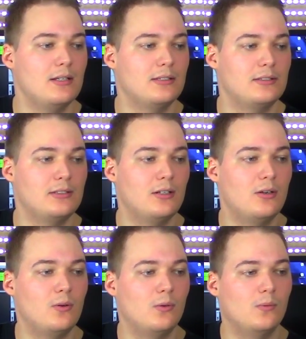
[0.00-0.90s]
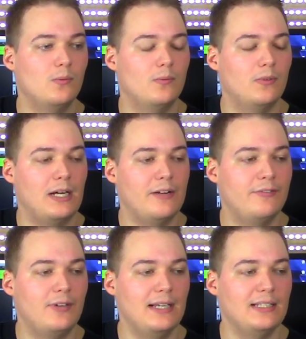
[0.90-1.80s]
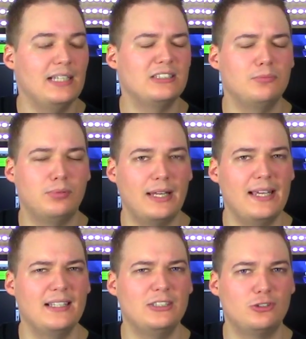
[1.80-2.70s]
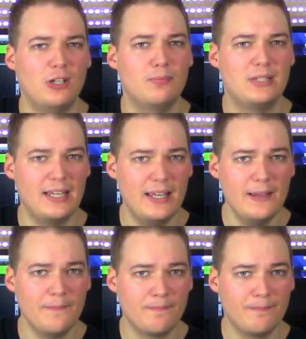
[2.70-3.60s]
So I find actually playing in drop D